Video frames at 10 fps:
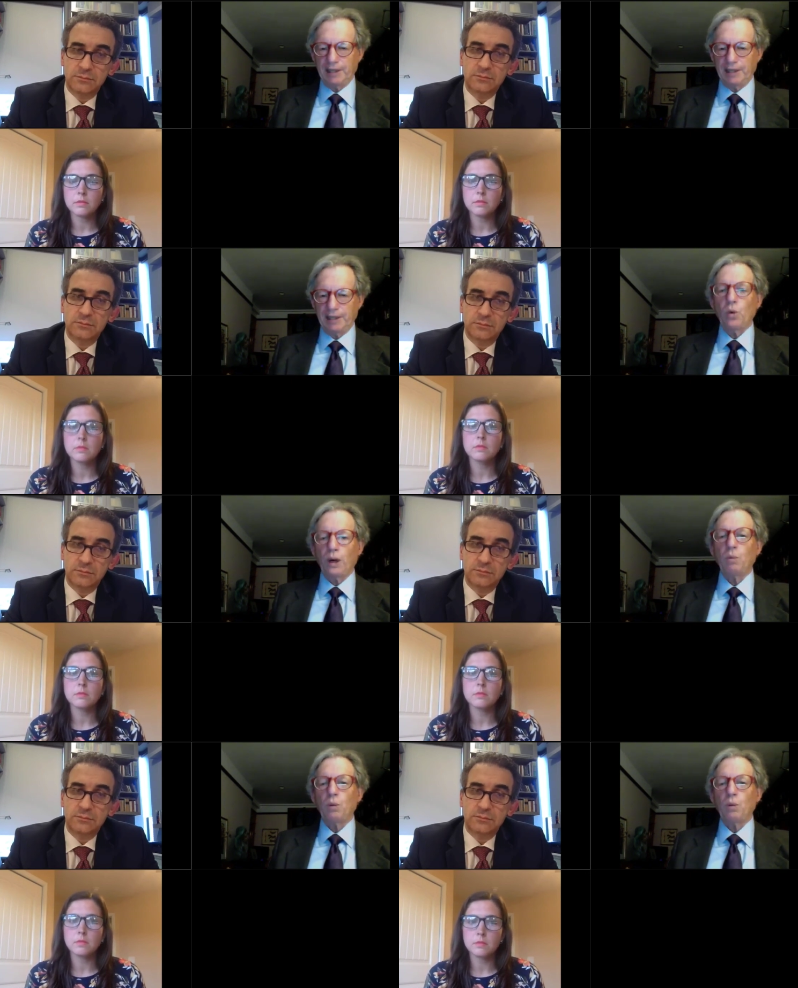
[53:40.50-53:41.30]
Speaker 1: What
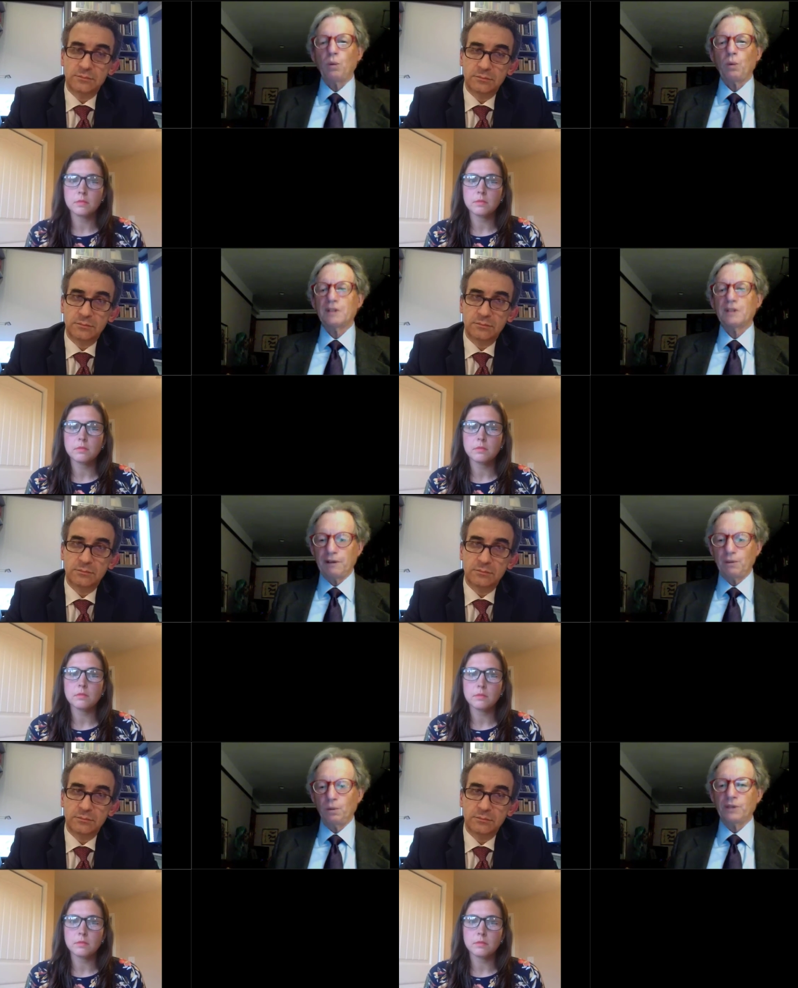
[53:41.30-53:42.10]
was different
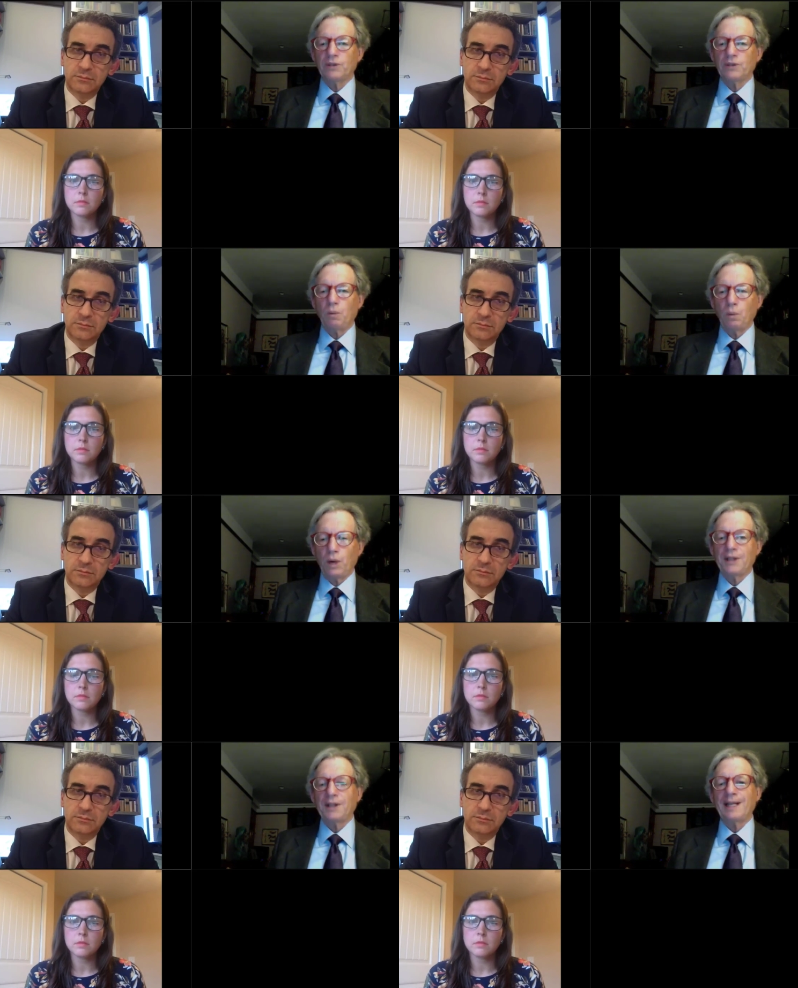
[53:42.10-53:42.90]
was what
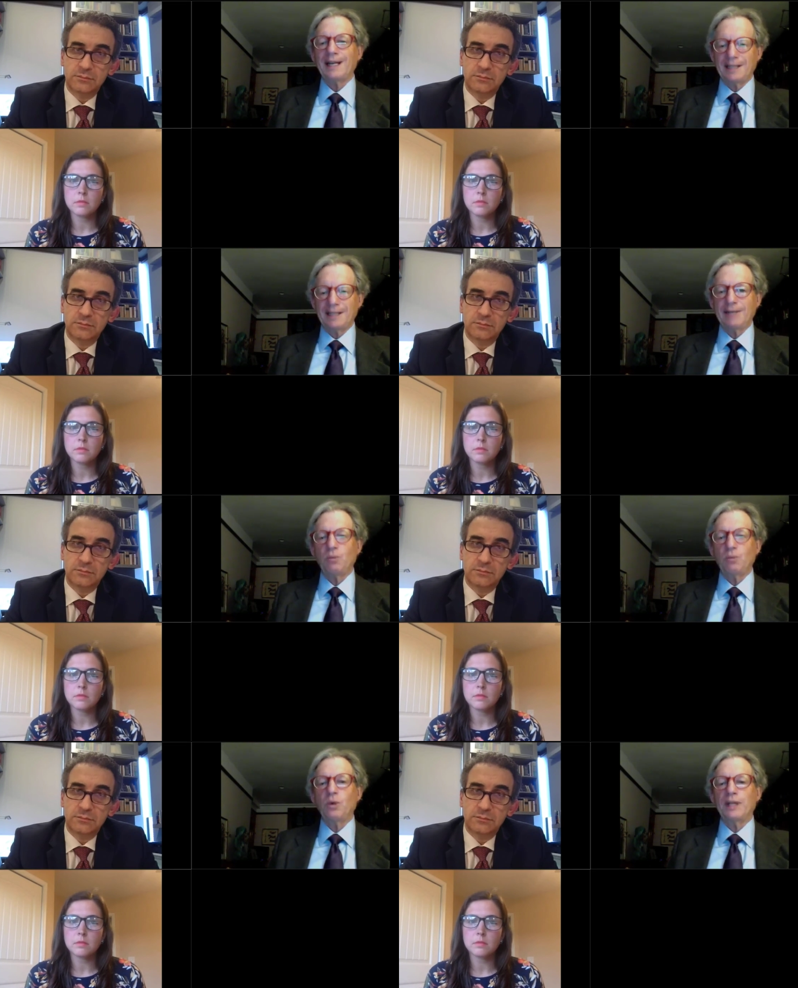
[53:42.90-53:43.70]
they did
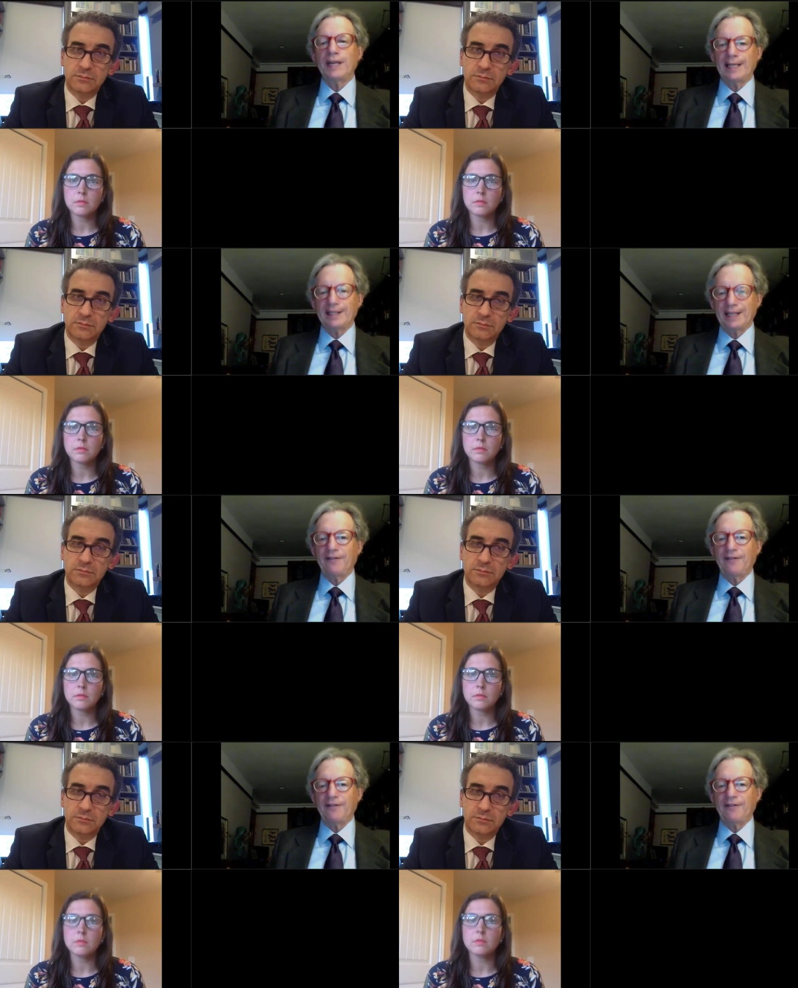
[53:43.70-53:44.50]
when they
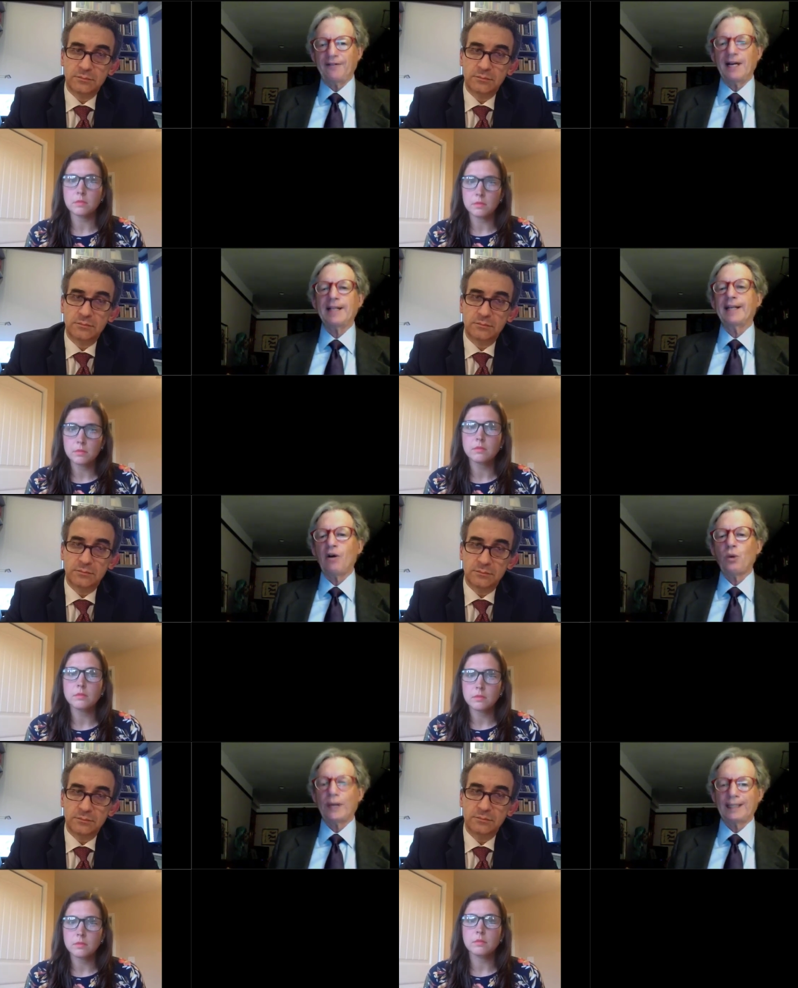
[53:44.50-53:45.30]
identified and how
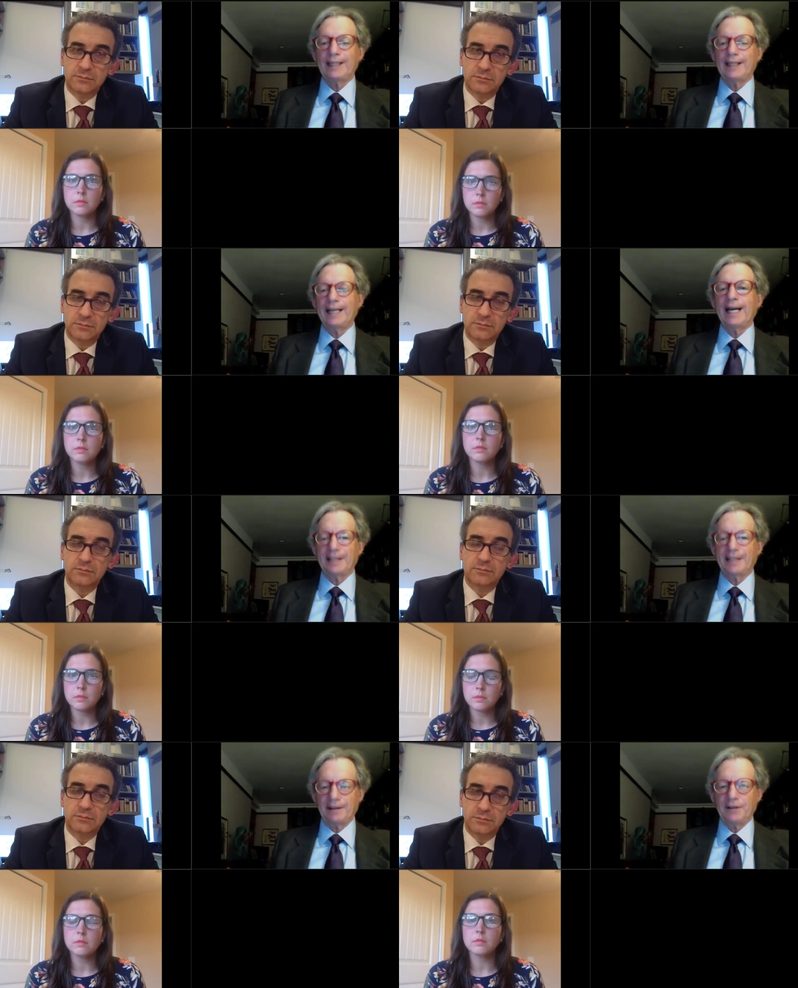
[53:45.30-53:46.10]
quickly they
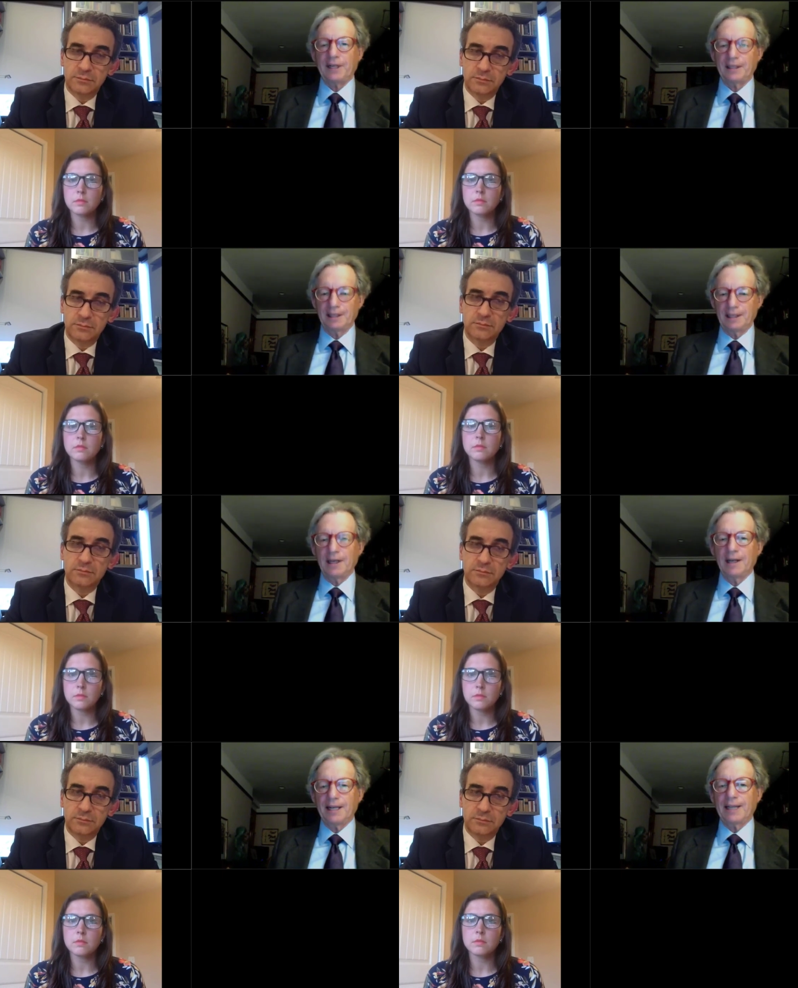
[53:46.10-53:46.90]
identified
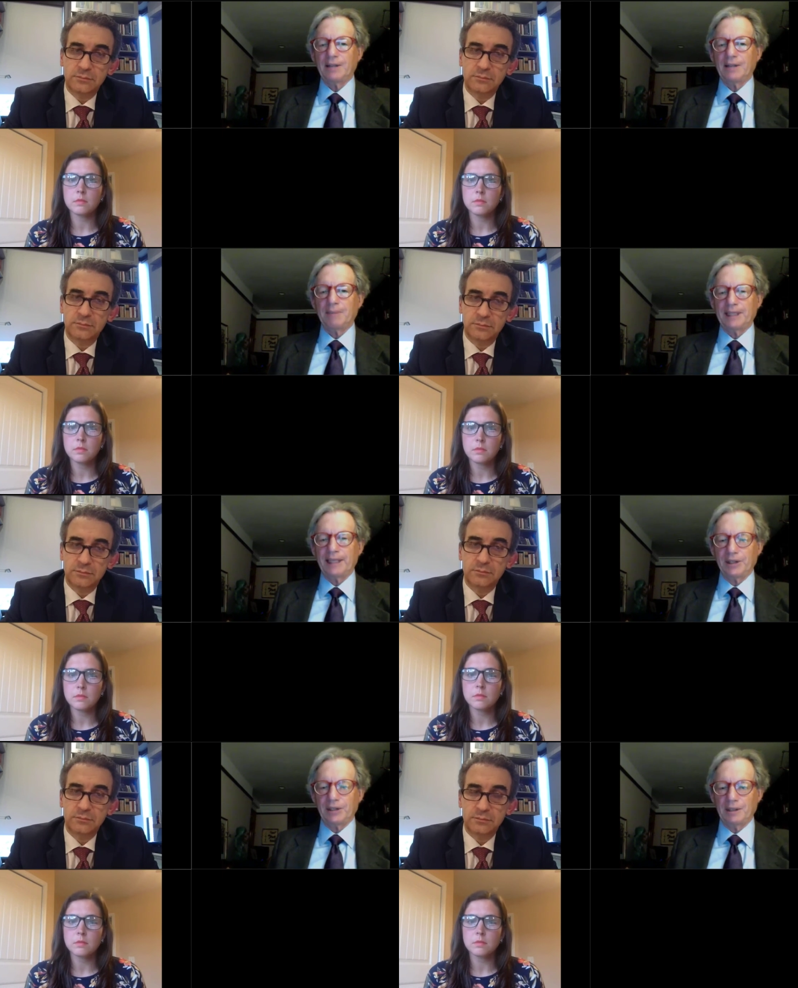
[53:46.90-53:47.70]
that
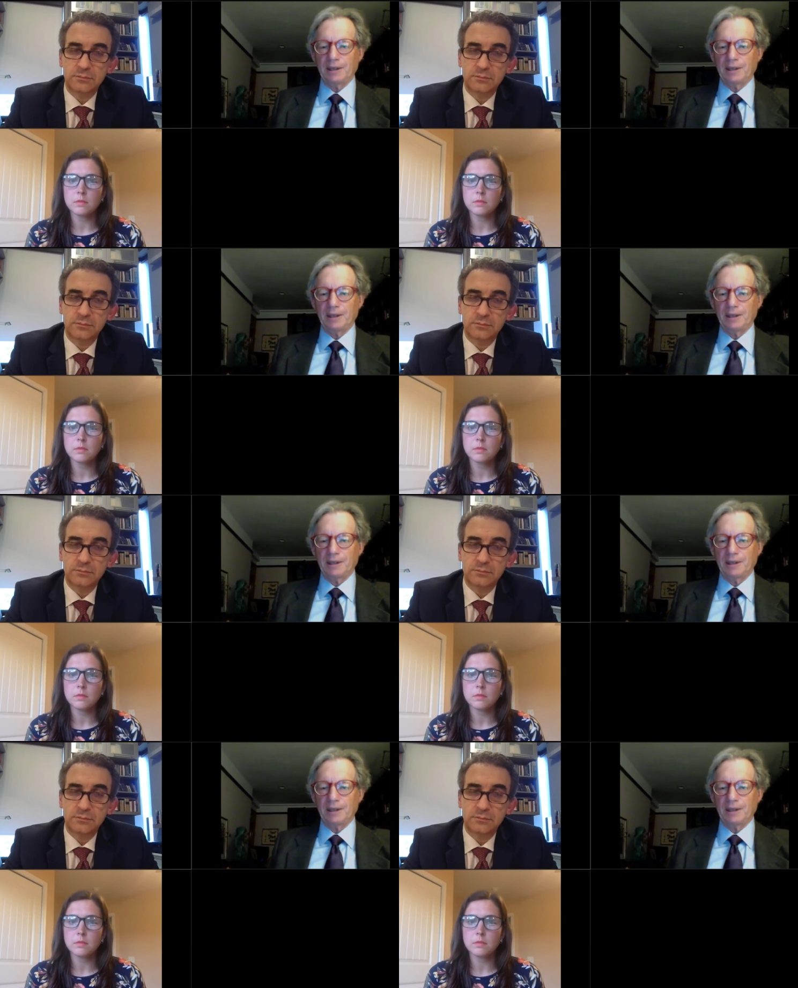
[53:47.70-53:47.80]
complication.